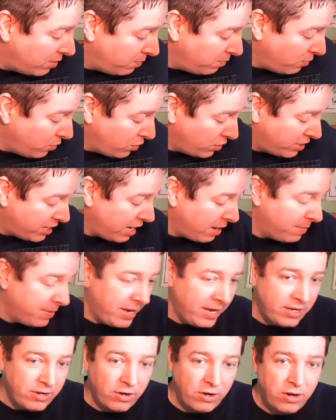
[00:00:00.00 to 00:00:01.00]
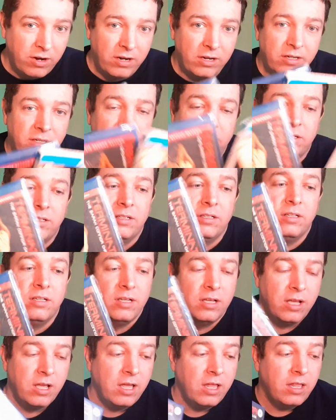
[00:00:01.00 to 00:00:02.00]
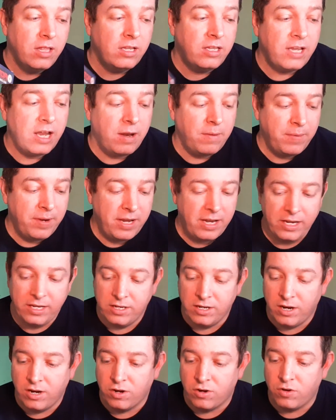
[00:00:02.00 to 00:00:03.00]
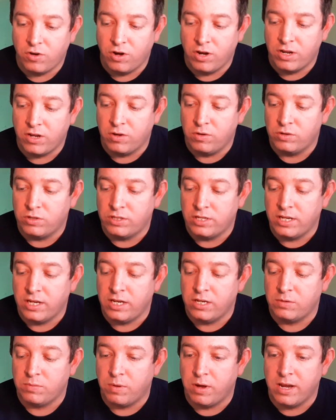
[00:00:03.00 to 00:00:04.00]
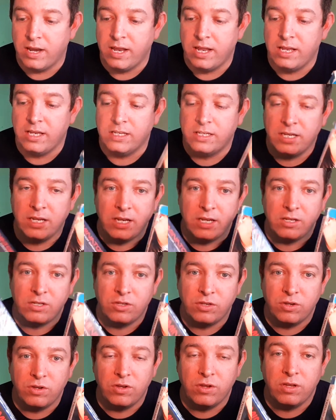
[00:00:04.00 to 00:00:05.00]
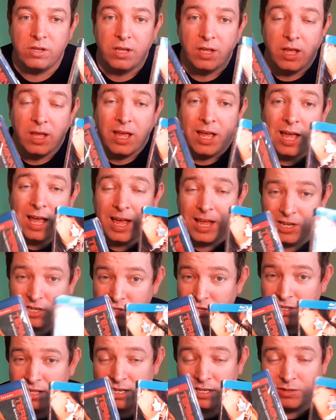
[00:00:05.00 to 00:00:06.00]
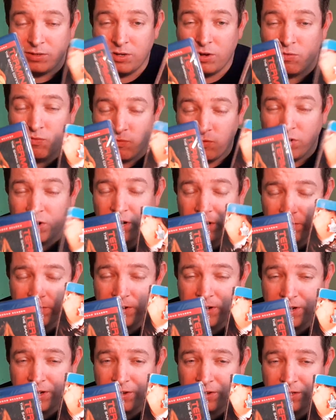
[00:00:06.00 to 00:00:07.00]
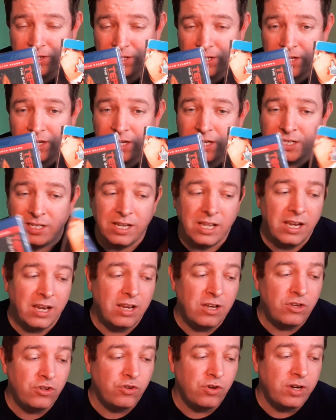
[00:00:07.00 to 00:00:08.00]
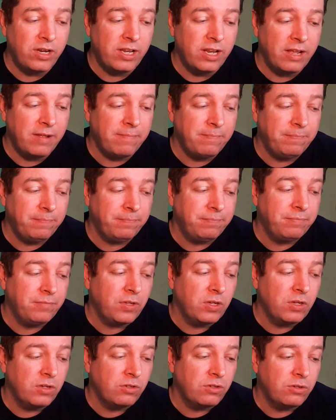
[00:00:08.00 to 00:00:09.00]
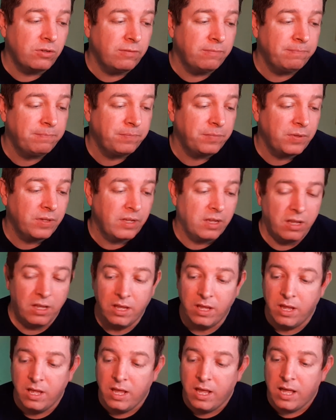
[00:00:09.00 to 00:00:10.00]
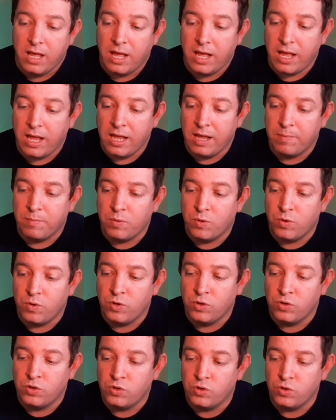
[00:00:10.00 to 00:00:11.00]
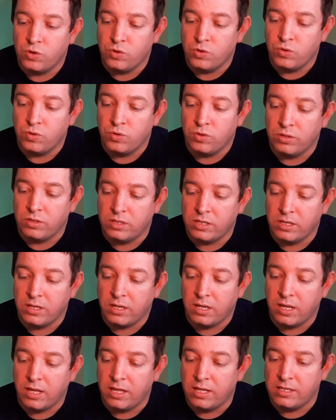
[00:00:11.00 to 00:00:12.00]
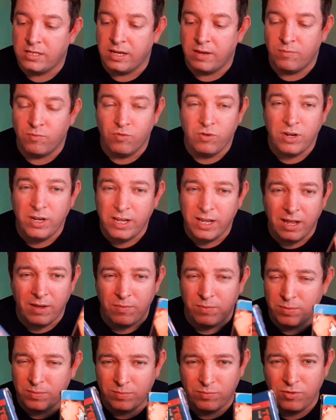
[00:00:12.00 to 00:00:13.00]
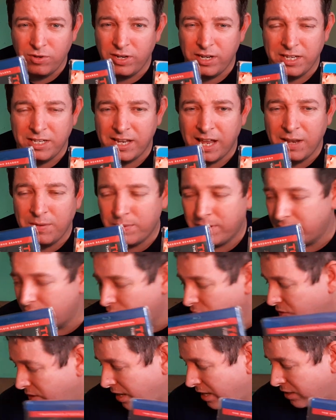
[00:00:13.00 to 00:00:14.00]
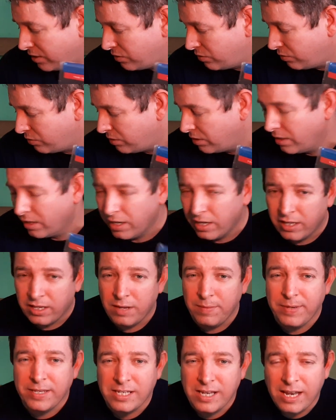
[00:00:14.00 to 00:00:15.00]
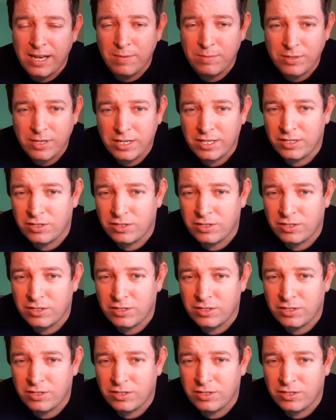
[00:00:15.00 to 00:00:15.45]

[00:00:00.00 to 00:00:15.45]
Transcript: More Terminator. The Terminator Chronicles Series 1 and Series 2. I actually think this is a really, really good series and I enjoyed it. So, I am going to say I was really sad when this got cancelled. I mean, sad. I was like,